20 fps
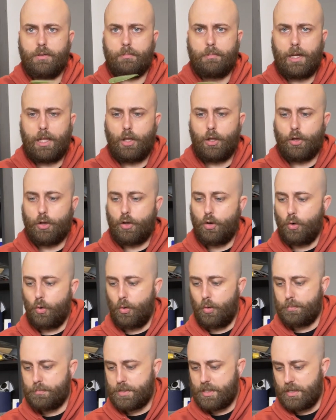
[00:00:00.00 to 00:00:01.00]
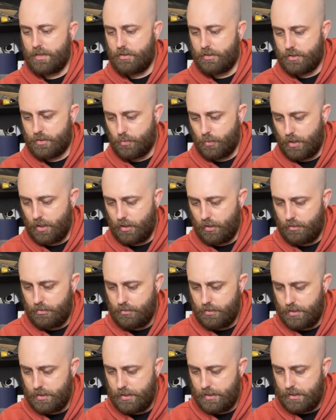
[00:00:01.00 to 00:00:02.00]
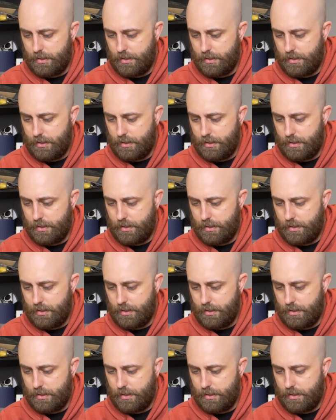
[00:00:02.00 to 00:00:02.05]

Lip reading: mellow corms here as well